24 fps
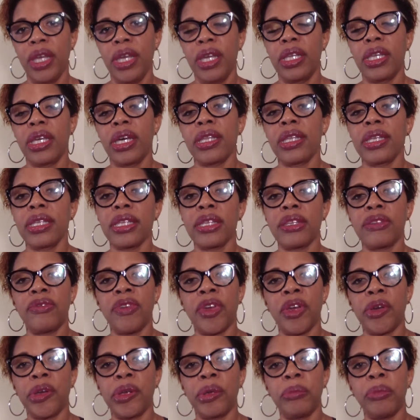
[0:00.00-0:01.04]
Now, this is
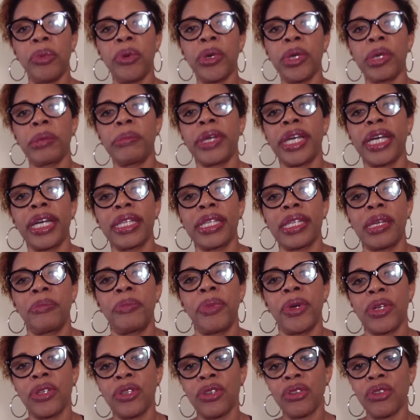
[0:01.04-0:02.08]
very important because a
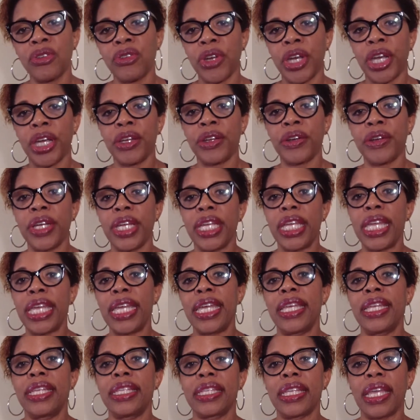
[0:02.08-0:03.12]
personal trainer
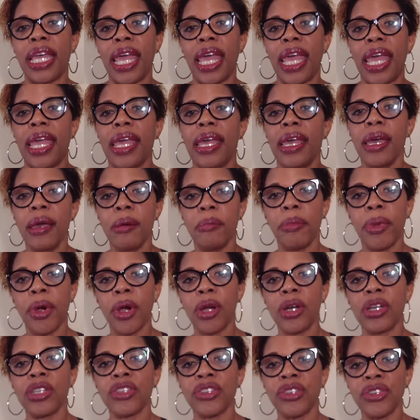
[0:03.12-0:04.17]
is a
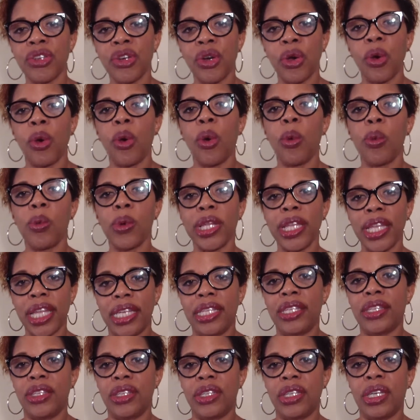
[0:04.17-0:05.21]
personal
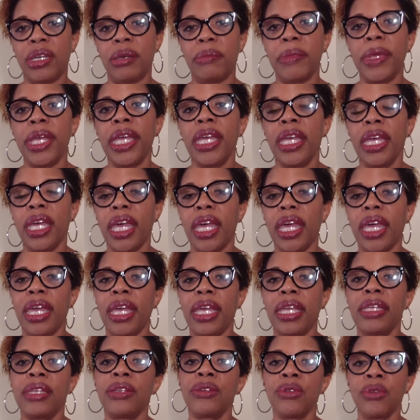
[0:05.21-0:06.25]
relationship,
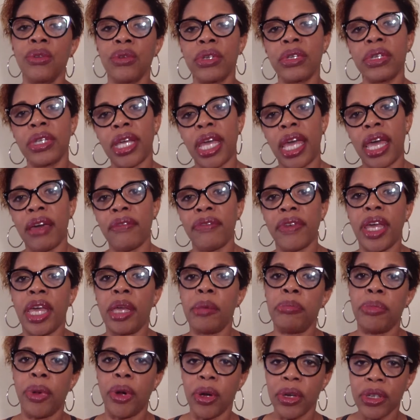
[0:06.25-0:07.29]
and in order to have
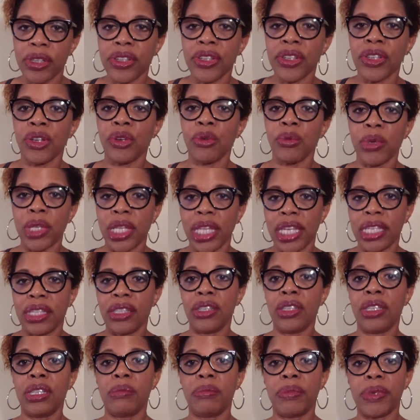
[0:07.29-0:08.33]
a personal
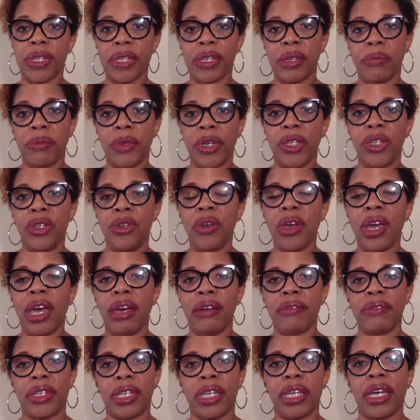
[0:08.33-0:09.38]
relationship with someone, you
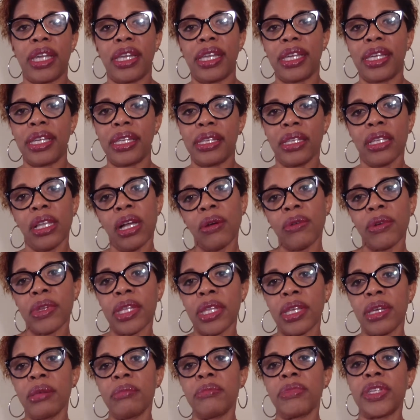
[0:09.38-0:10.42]
have to kind of get along with
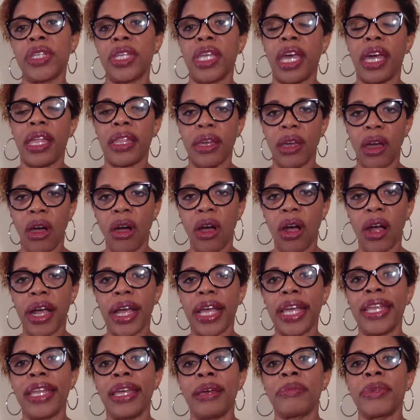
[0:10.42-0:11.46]
them, see how they are.
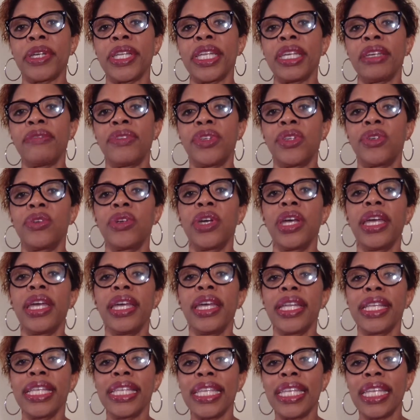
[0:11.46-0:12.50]
And I'm going to give you
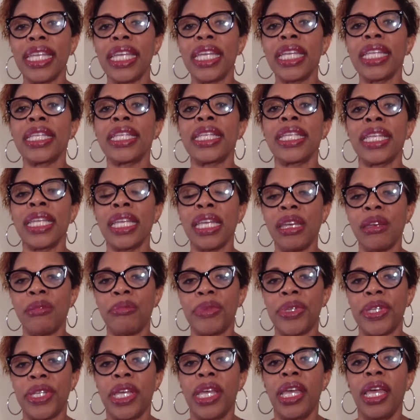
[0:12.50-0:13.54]
10
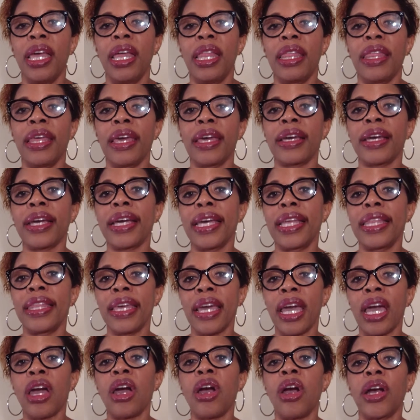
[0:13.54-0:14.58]
tips that
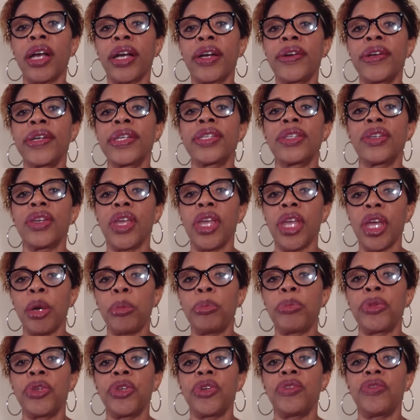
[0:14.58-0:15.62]
are going to
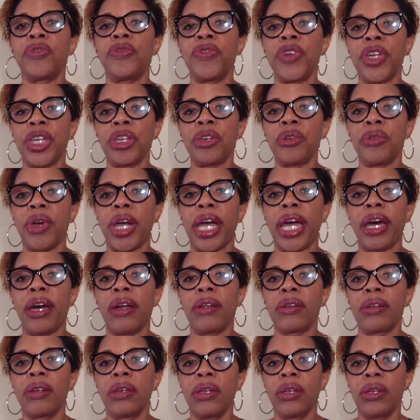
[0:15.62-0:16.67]
help you figure
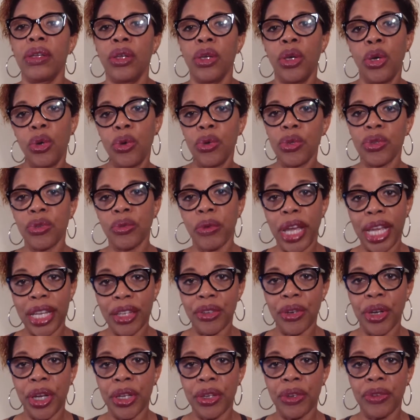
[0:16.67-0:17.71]
out who's the right
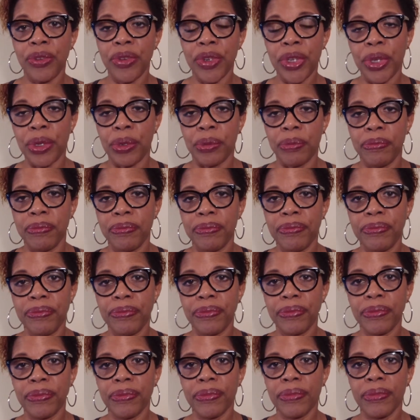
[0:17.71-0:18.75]
trainer for you.
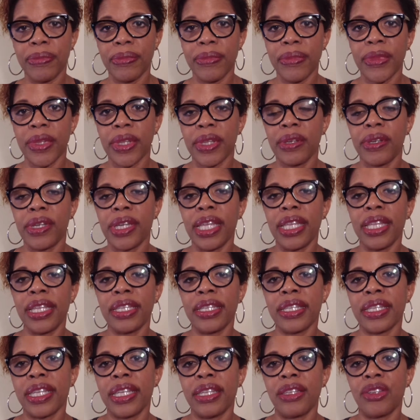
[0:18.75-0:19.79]
Okay,
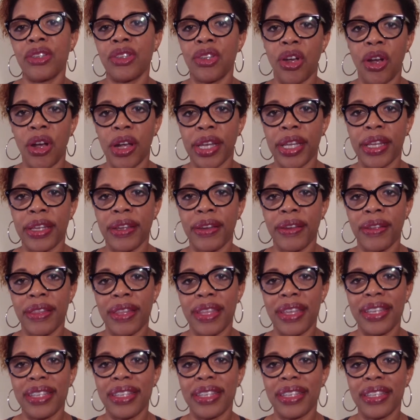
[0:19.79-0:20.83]
let's get started on
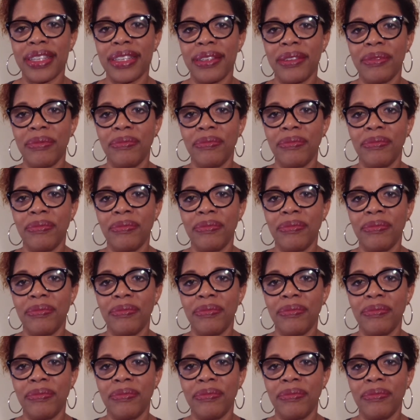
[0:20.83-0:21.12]
this.